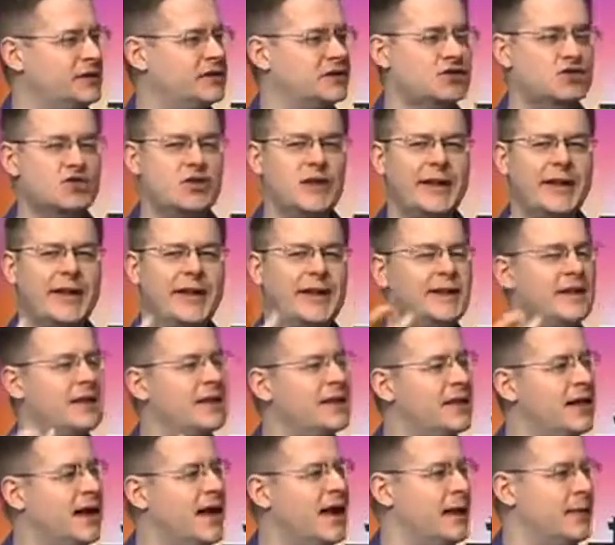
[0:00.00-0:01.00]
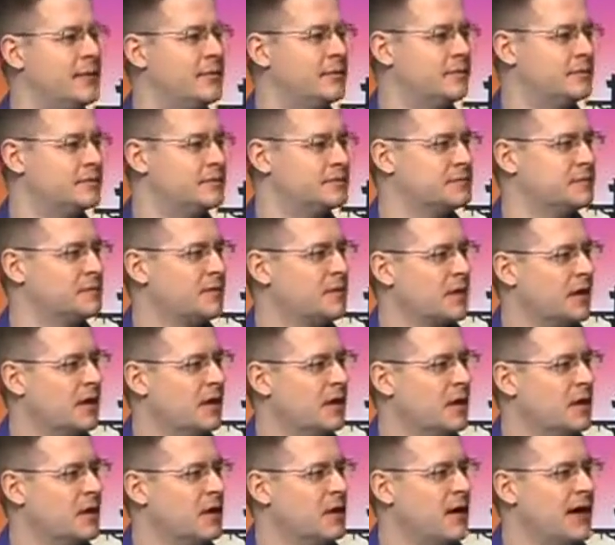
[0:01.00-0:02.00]
He's tricking them,
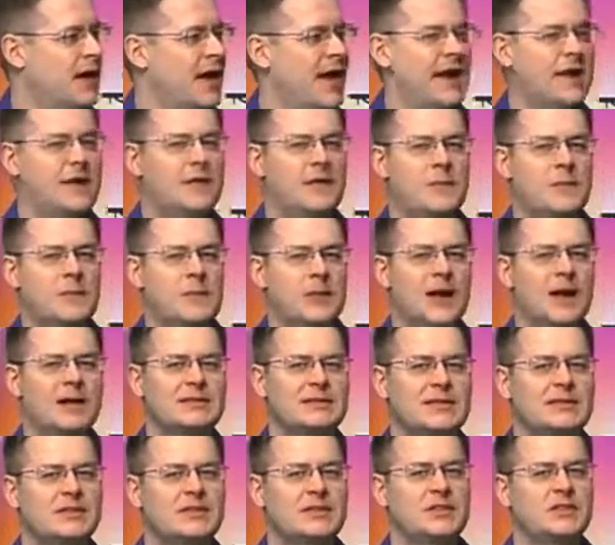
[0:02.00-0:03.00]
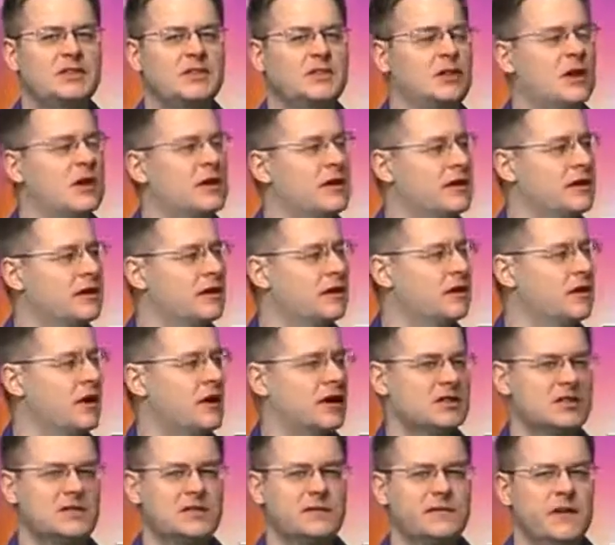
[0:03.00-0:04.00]
and in the process, he's starting the
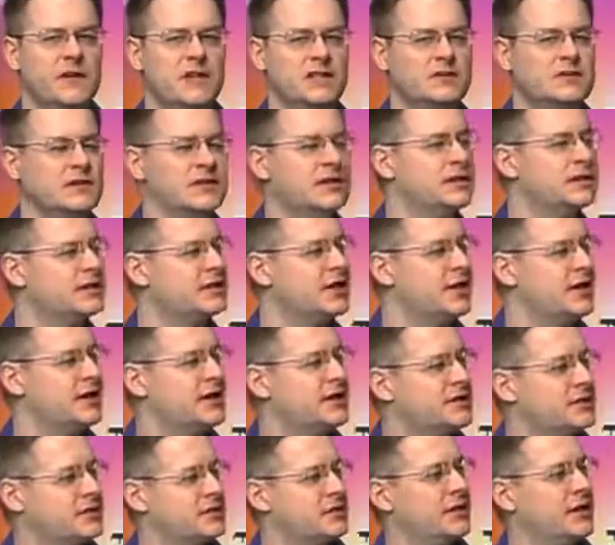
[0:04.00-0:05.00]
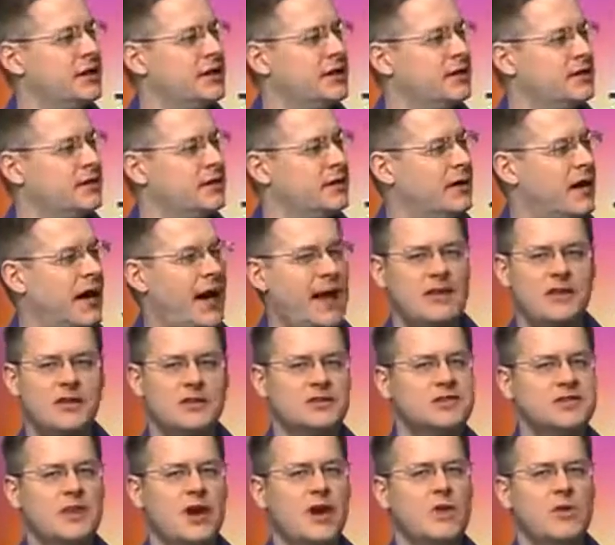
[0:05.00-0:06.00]
largest false religion in history, and
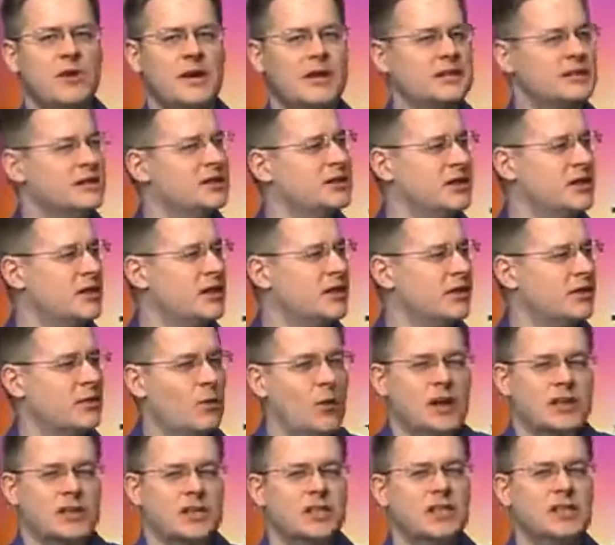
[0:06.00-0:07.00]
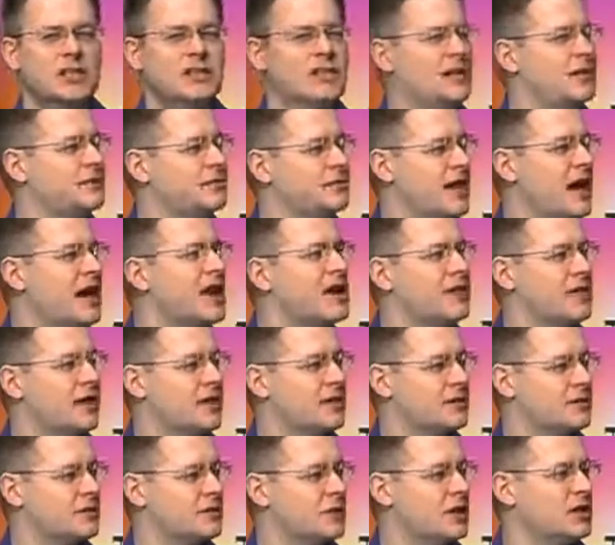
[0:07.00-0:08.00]
there's no reason to do it. What good comes out of
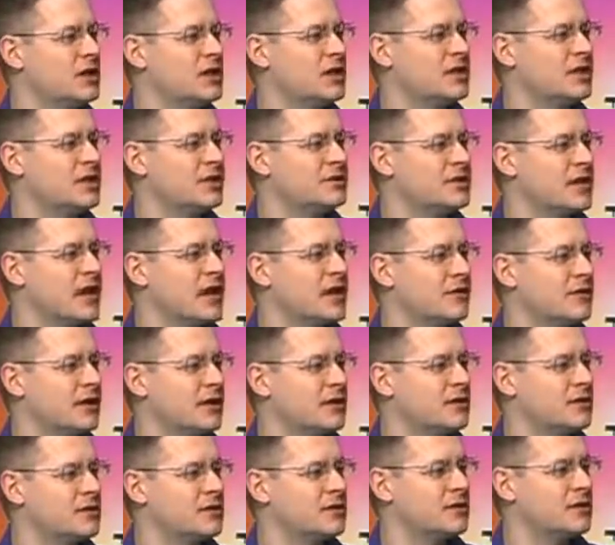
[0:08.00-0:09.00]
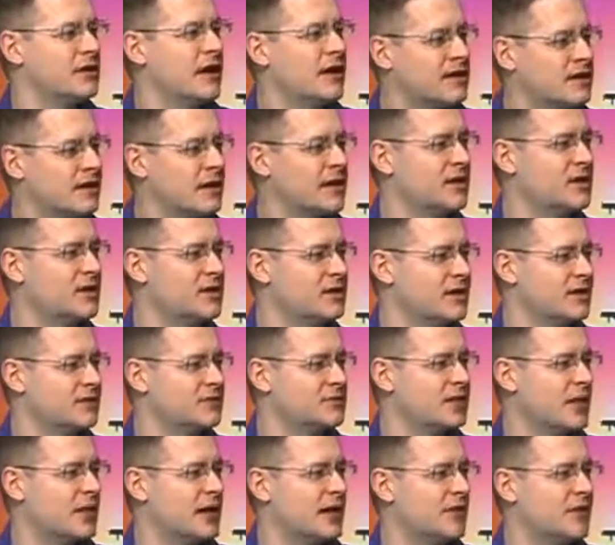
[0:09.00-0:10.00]
it? What good comes out of it? Nothing good
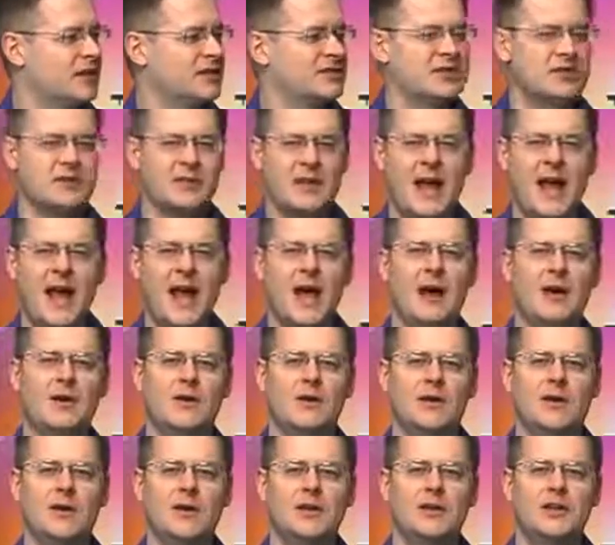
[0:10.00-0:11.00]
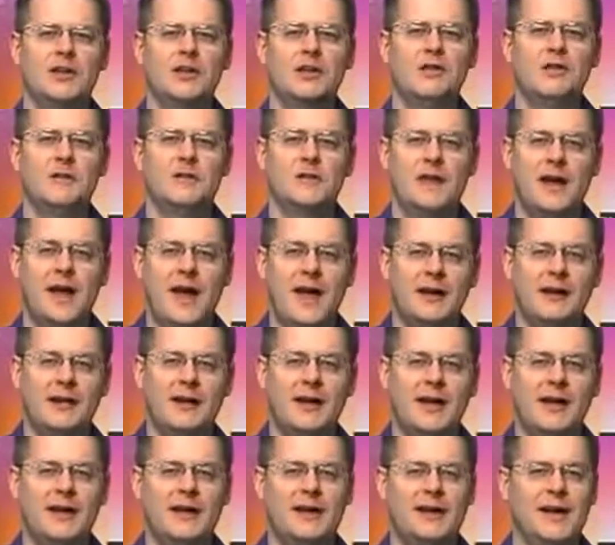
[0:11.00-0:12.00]
comes out of it. And so now you've got
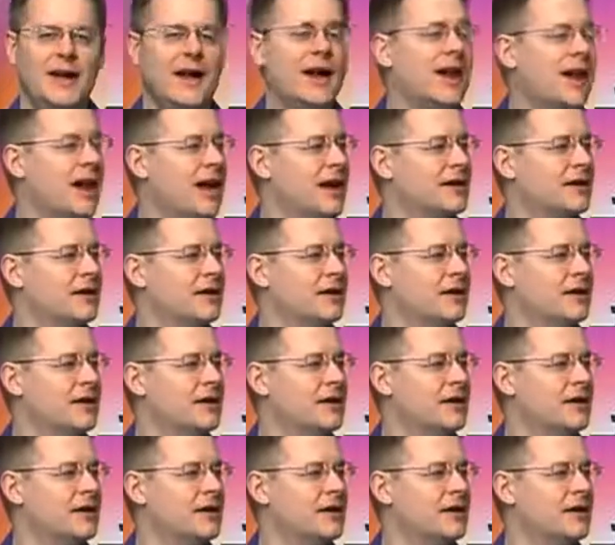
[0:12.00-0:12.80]
a God